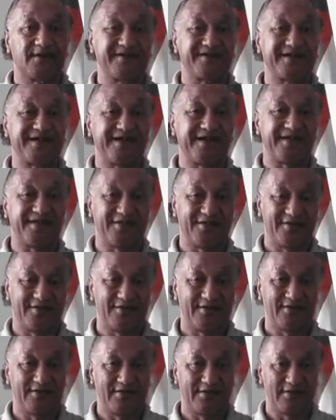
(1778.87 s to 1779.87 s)
Okay?
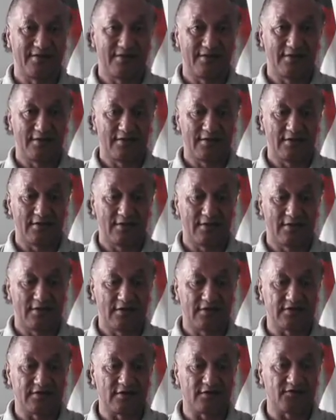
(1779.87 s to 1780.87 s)

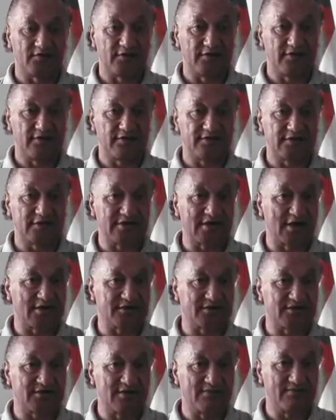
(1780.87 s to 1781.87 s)
It's not for you to
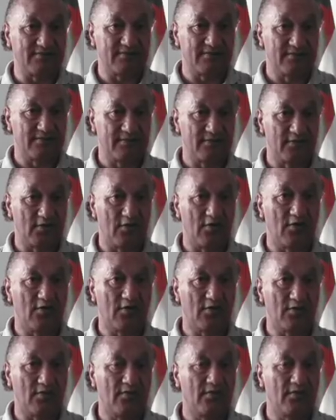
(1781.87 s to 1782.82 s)
touch them or